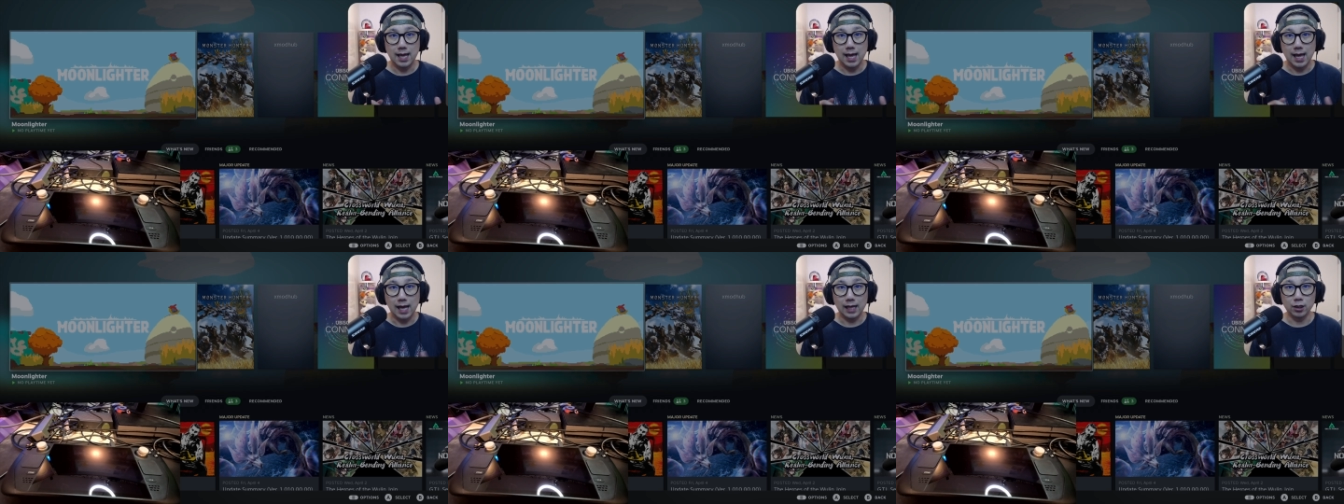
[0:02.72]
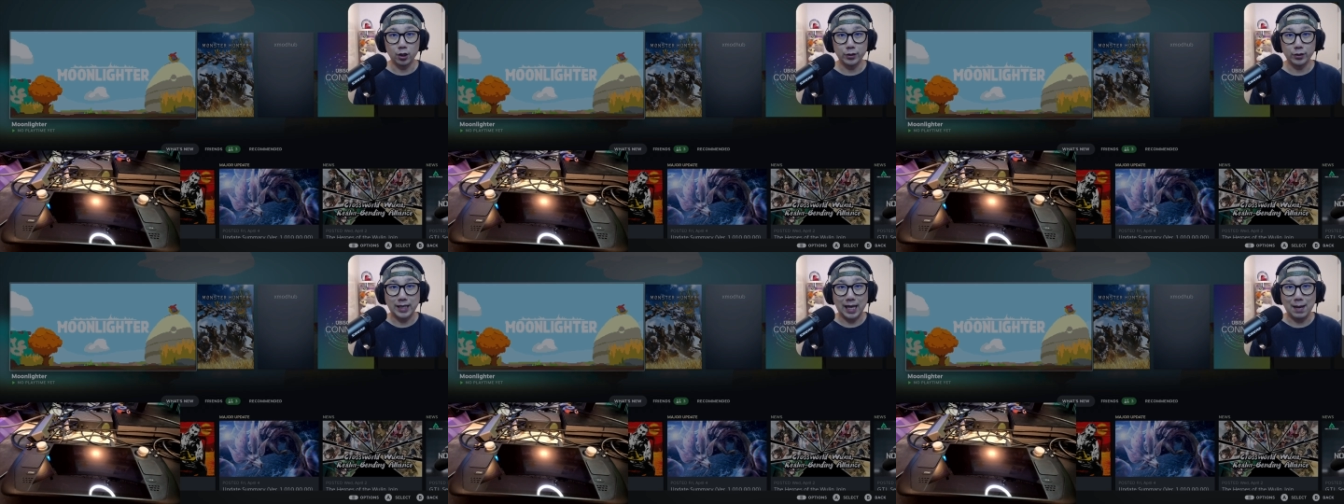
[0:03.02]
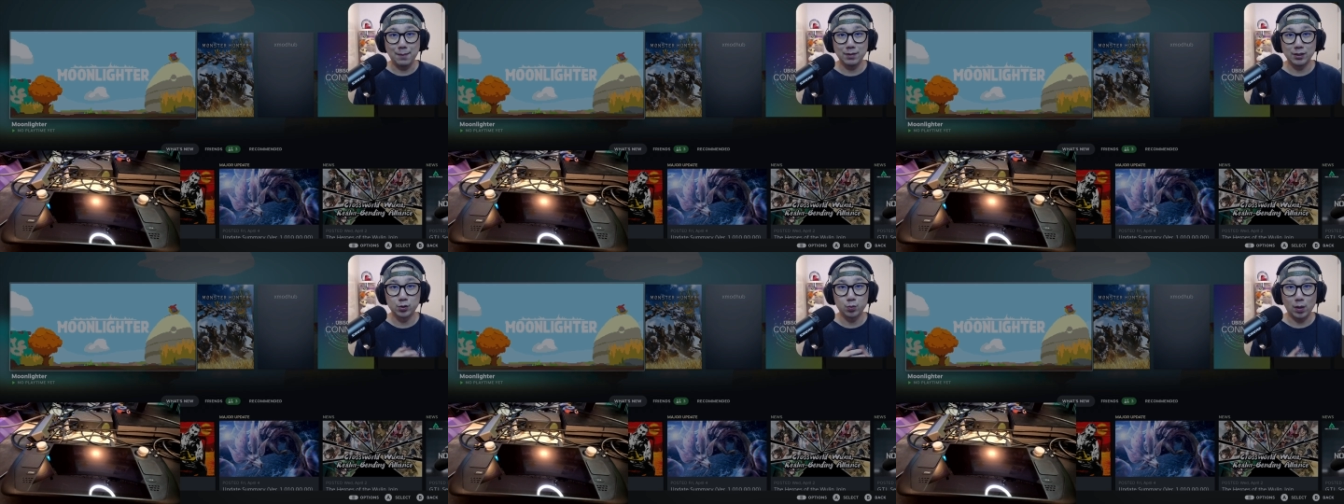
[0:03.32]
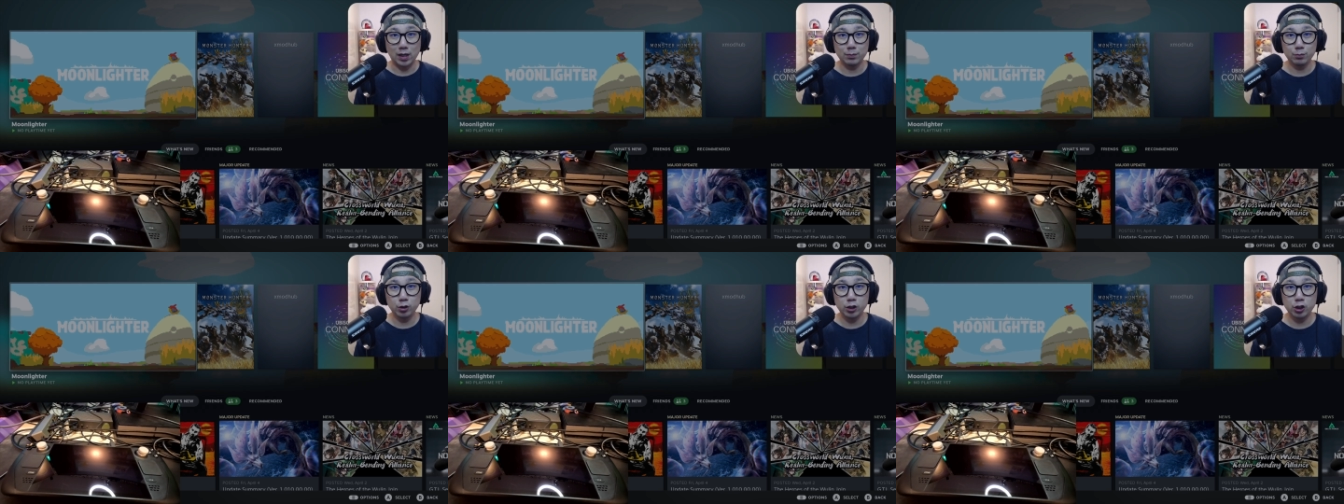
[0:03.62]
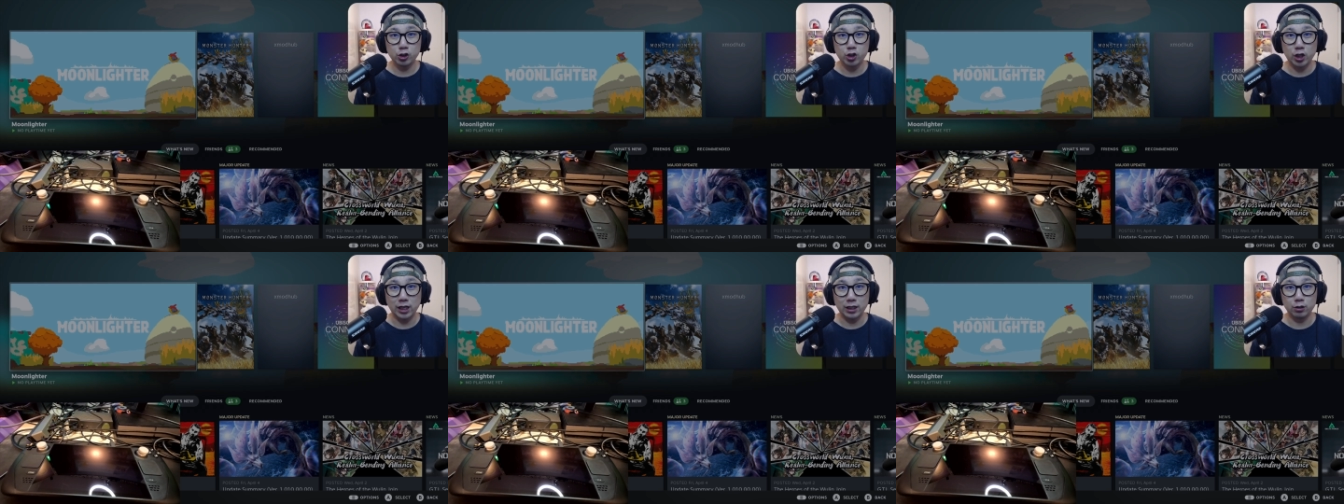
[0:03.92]
Hello gamers, welcome to the
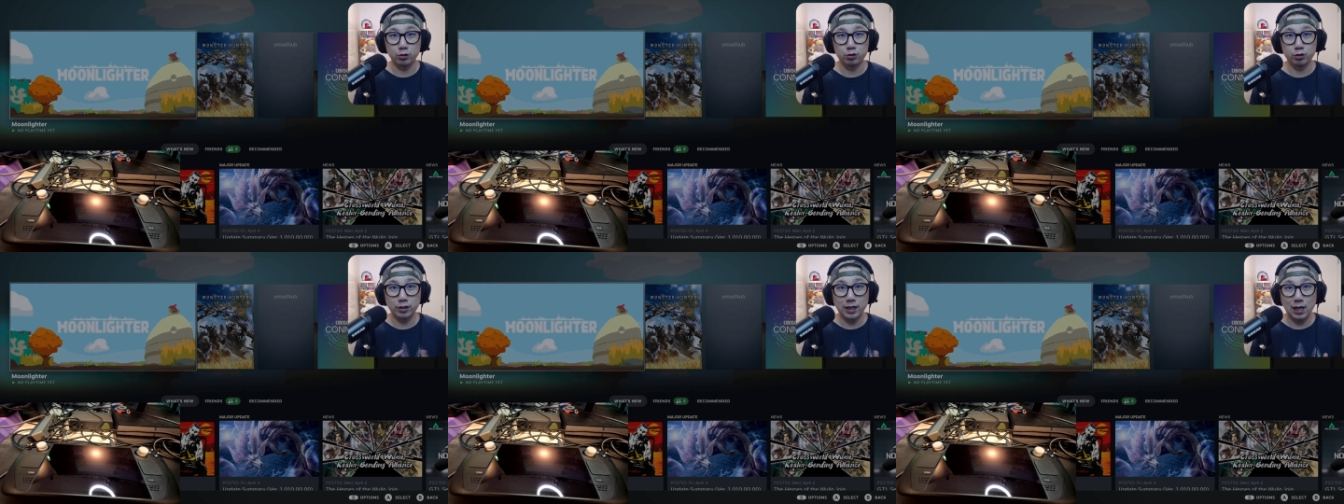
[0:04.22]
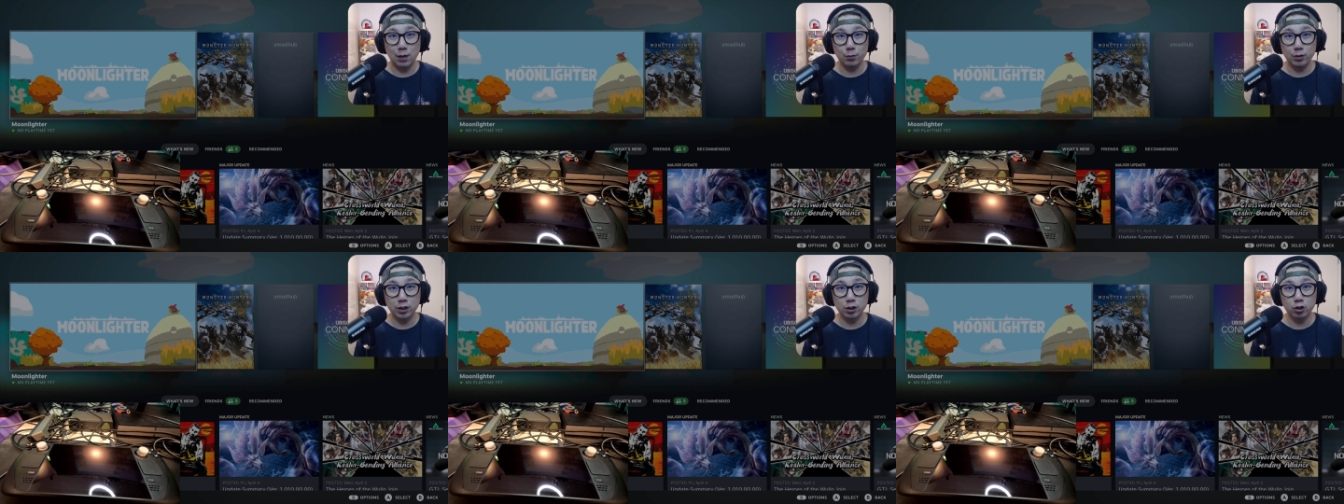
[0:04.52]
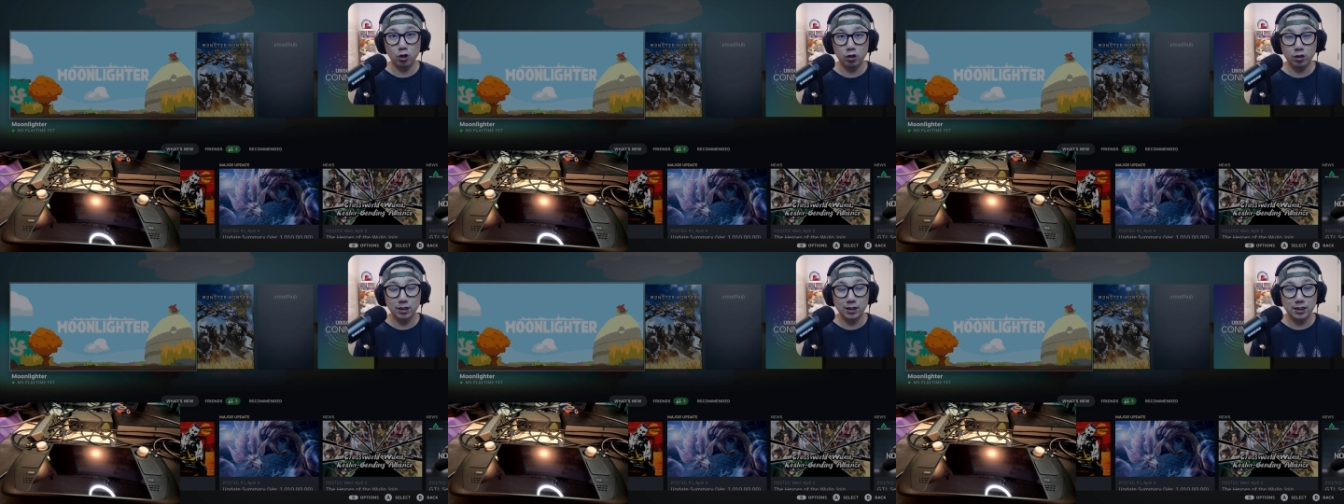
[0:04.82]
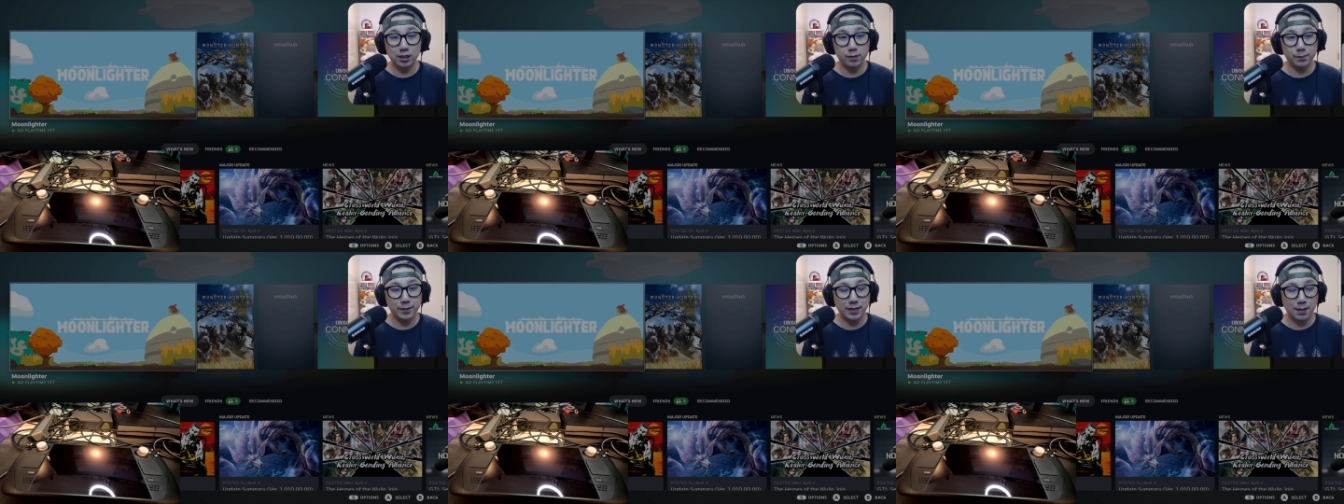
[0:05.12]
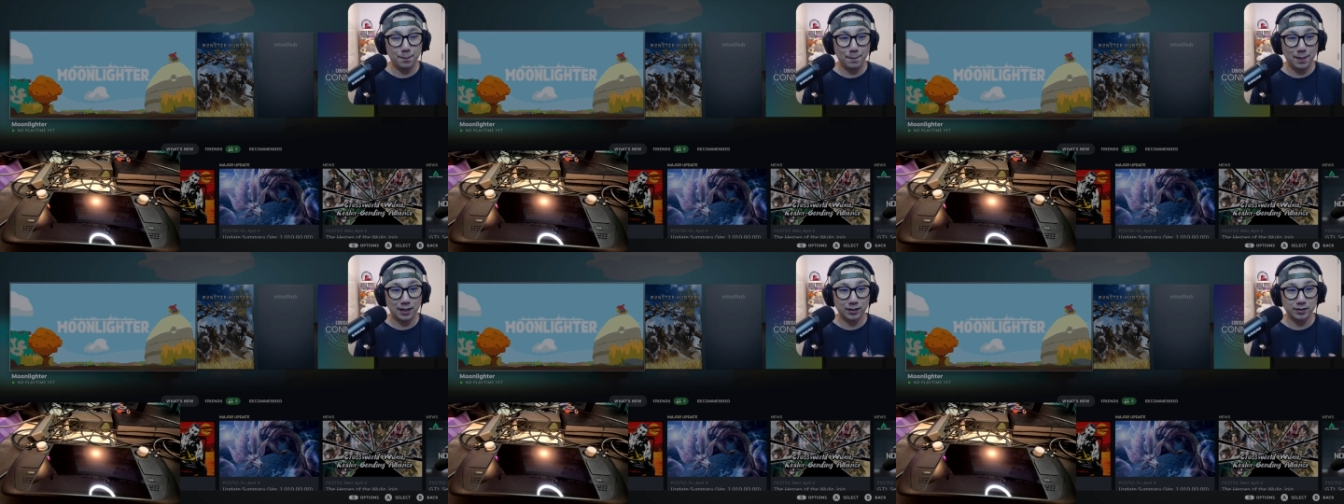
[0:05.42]
channel. Today I want to talk a little bit
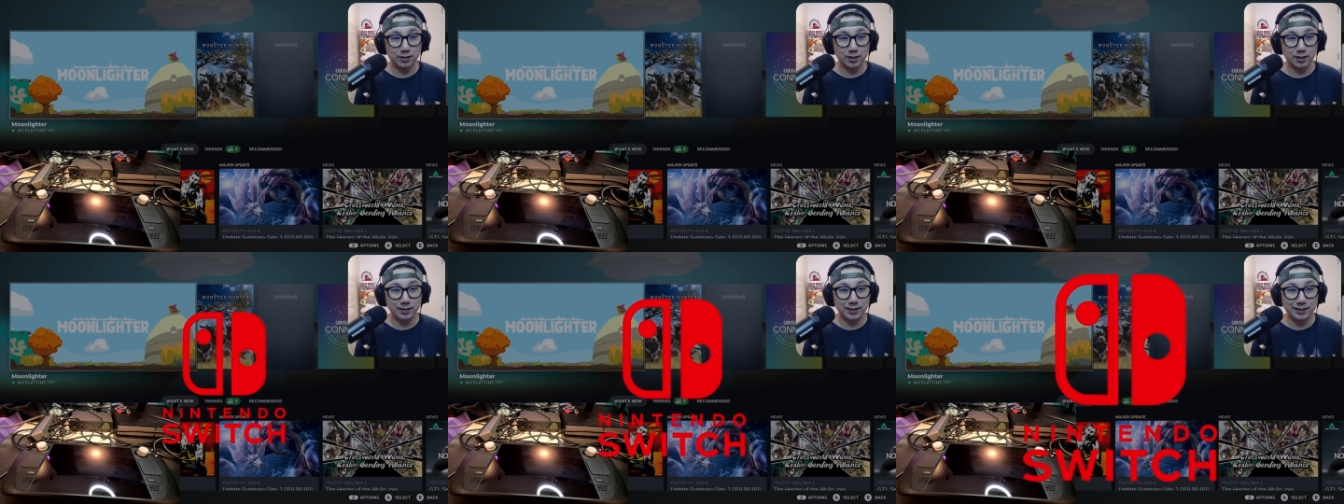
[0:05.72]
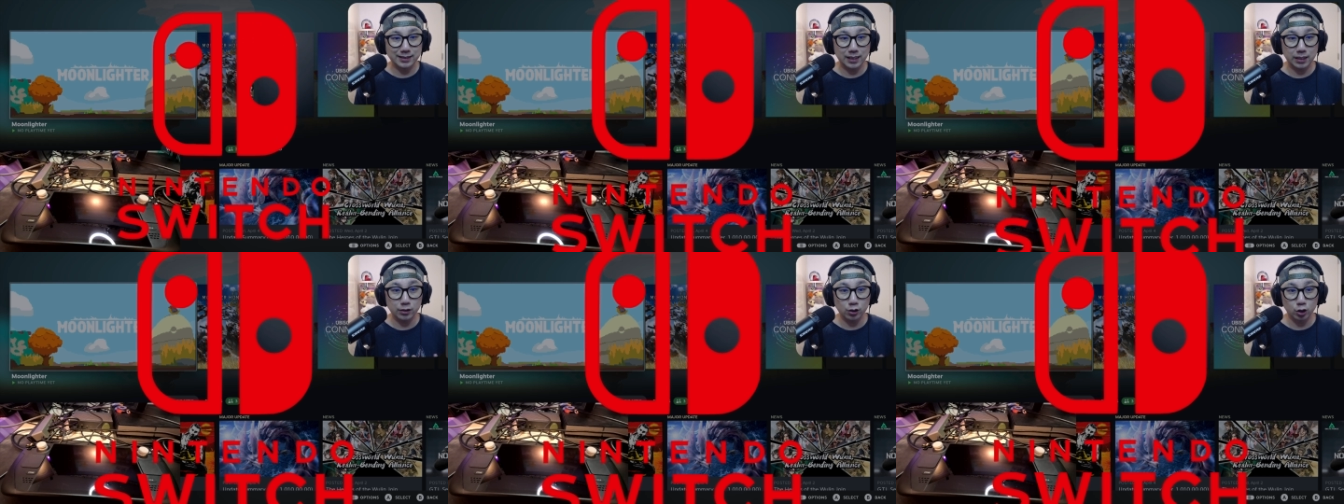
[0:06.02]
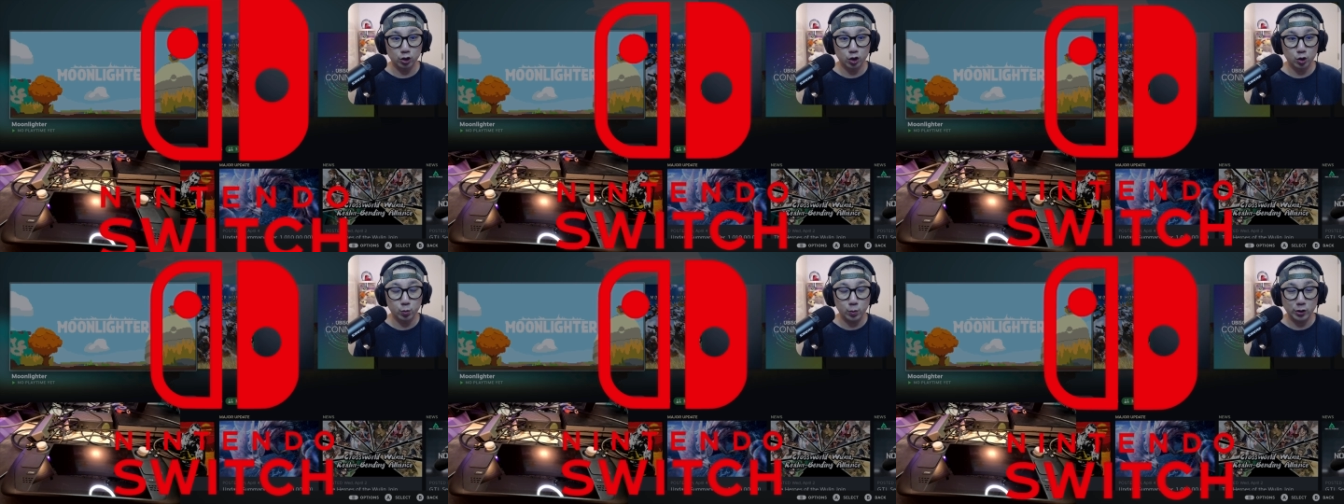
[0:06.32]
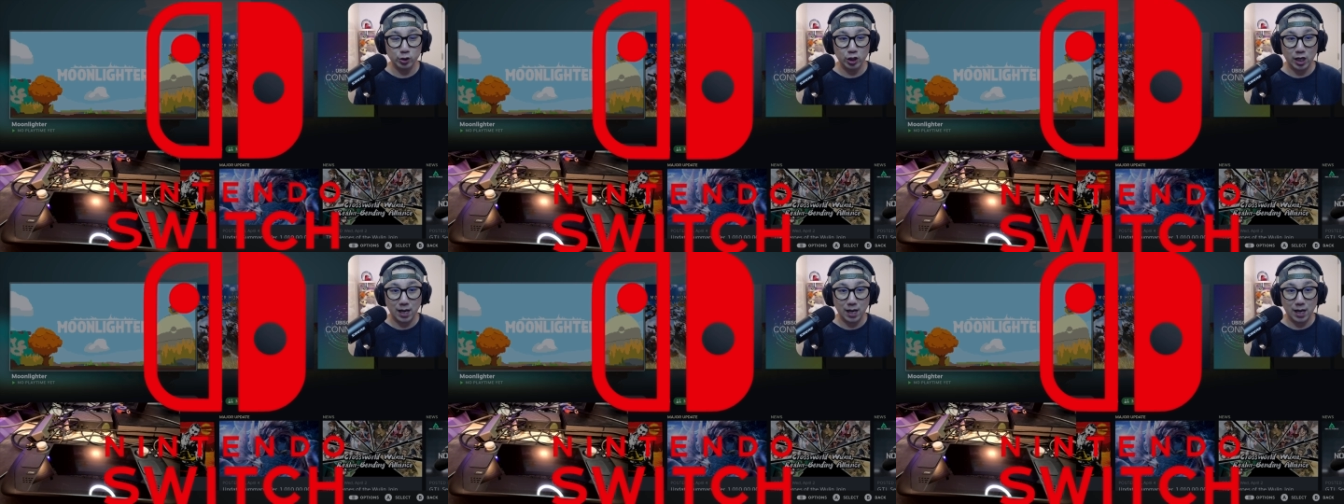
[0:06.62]
about the Nintendo Switch